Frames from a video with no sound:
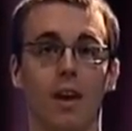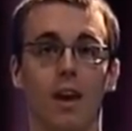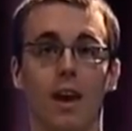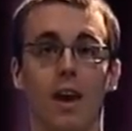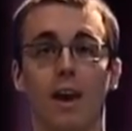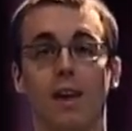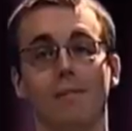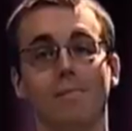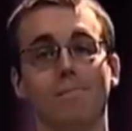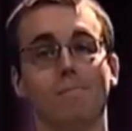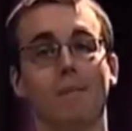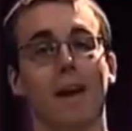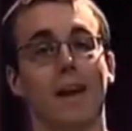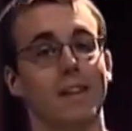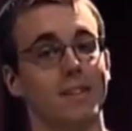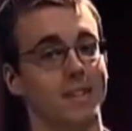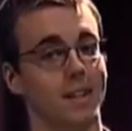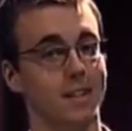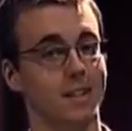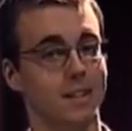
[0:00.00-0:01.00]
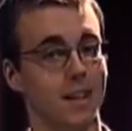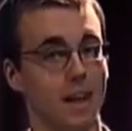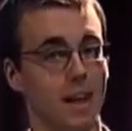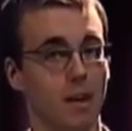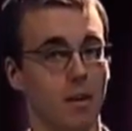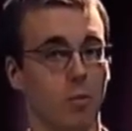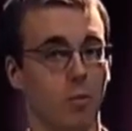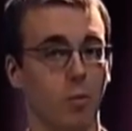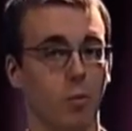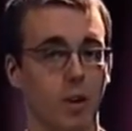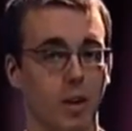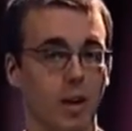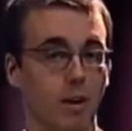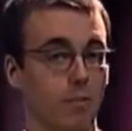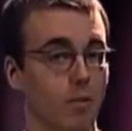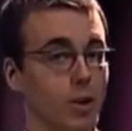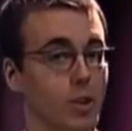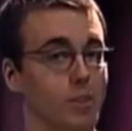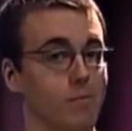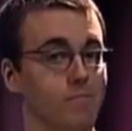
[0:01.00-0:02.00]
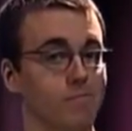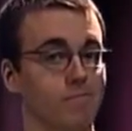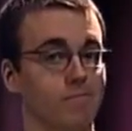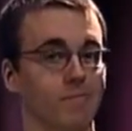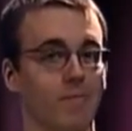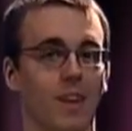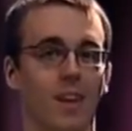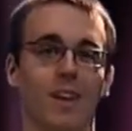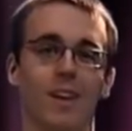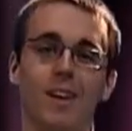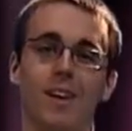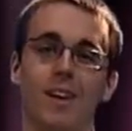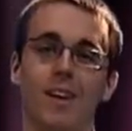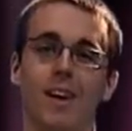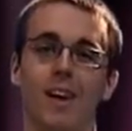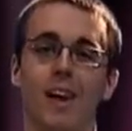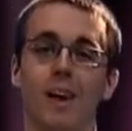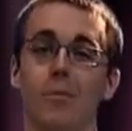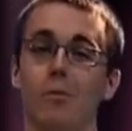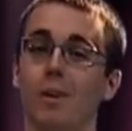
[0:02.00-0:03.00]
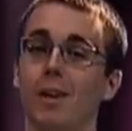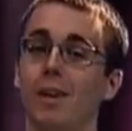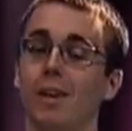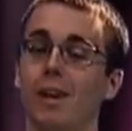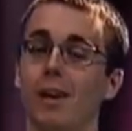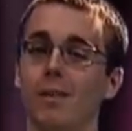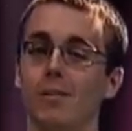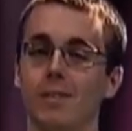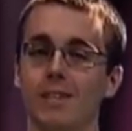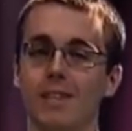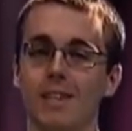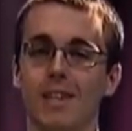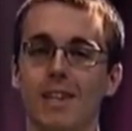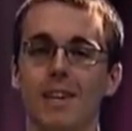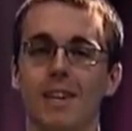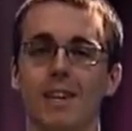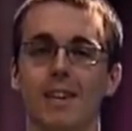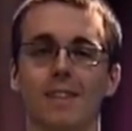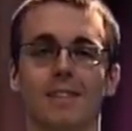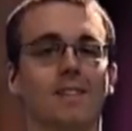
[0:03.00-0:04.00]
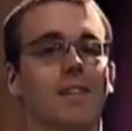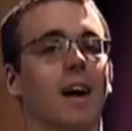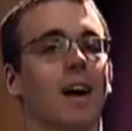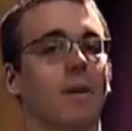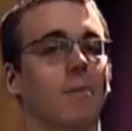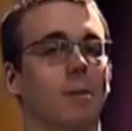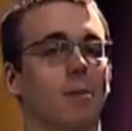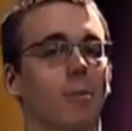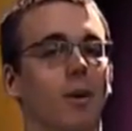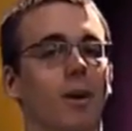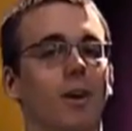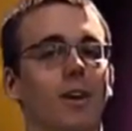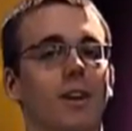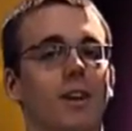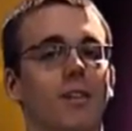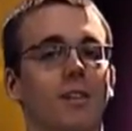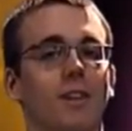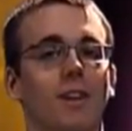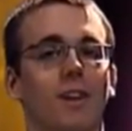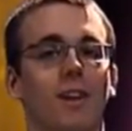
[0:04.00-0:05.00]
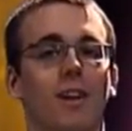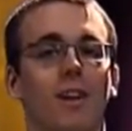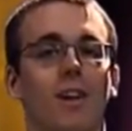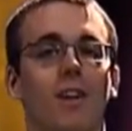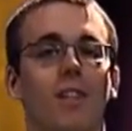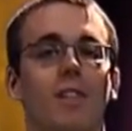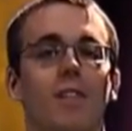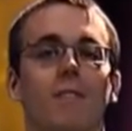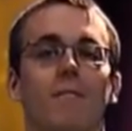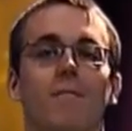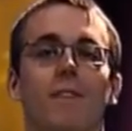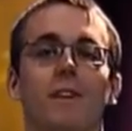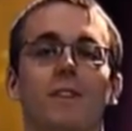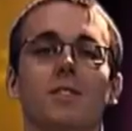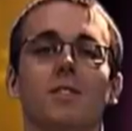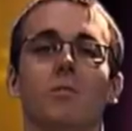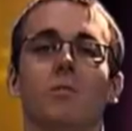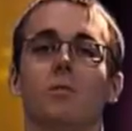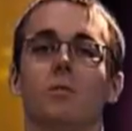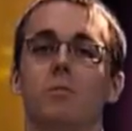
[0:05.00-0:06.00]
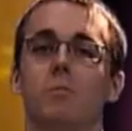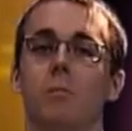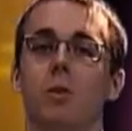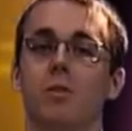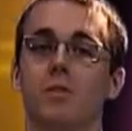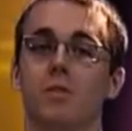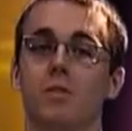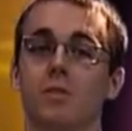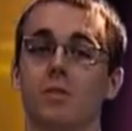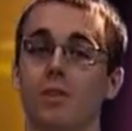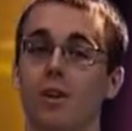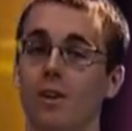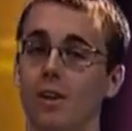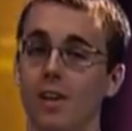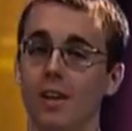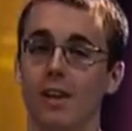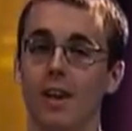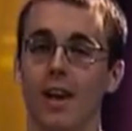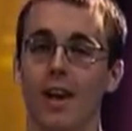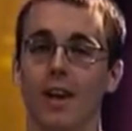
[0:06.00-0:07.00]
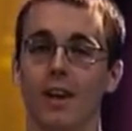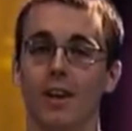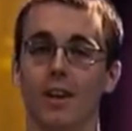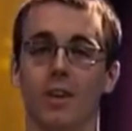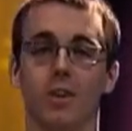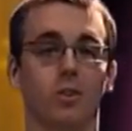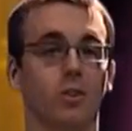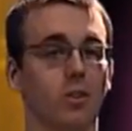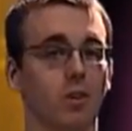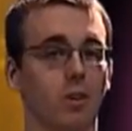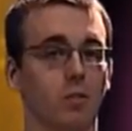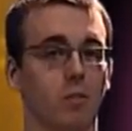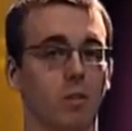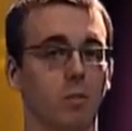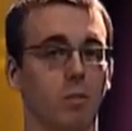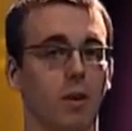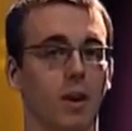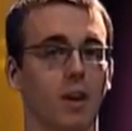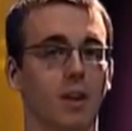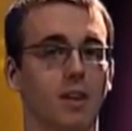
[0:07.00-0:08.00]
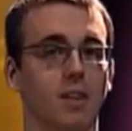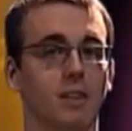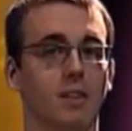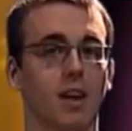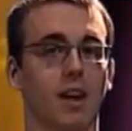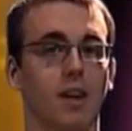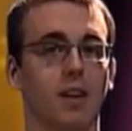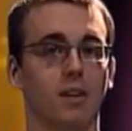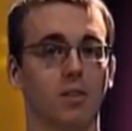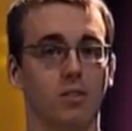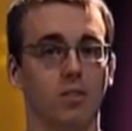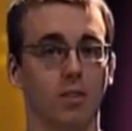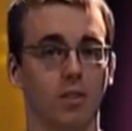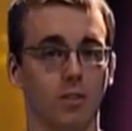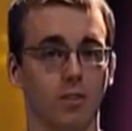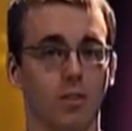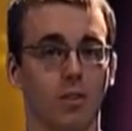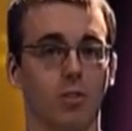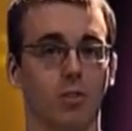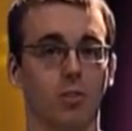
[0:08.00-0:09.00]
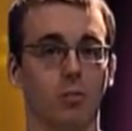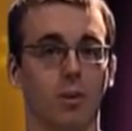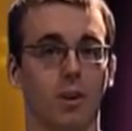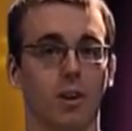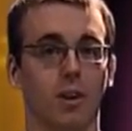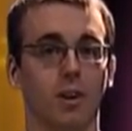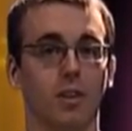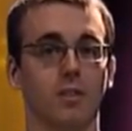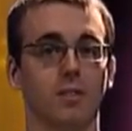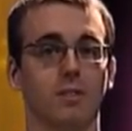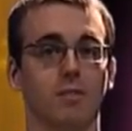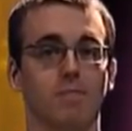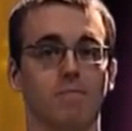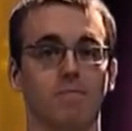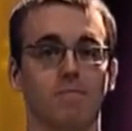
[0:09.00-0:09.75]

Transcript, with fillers: And as they say, when in Rome, and when in Iowa City, it's time to party. The festival was both started and concluded with parties at two of the local bars.